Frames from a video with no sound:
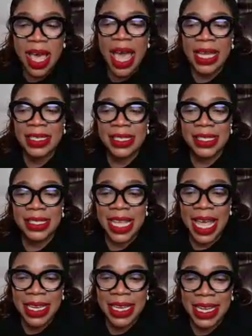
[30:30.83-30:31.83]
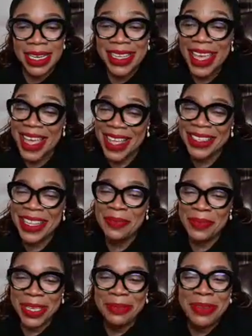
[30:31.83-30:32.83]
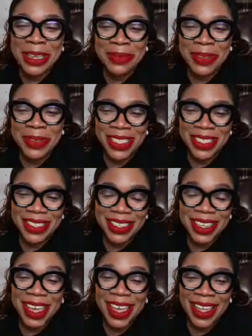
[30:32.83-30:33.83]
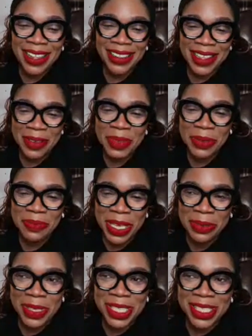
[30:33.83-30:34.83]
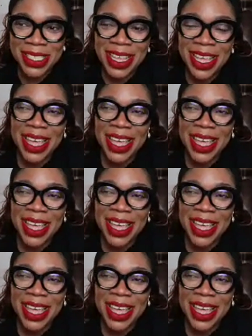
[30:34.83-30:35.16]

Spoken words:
I decided, yeah, they're big babies. Yeah, they're big babies.